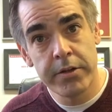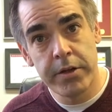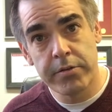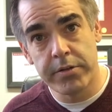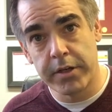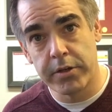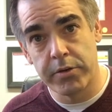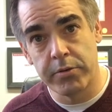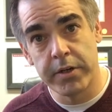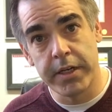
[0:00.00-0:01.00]
The other thing
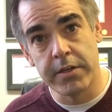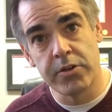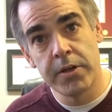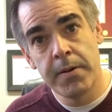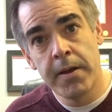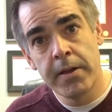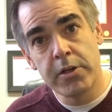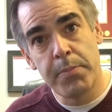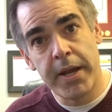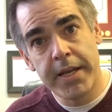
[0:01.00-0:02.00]
too is
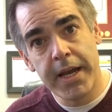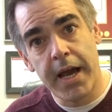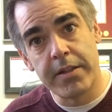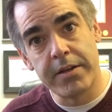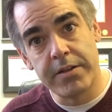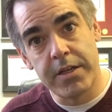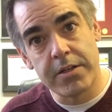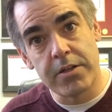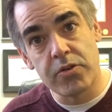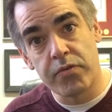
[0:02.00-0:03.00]
depending on the
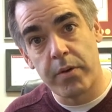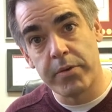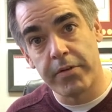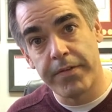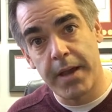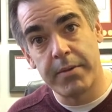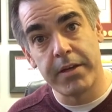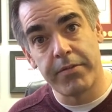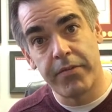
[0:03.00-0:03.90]
distance from your family and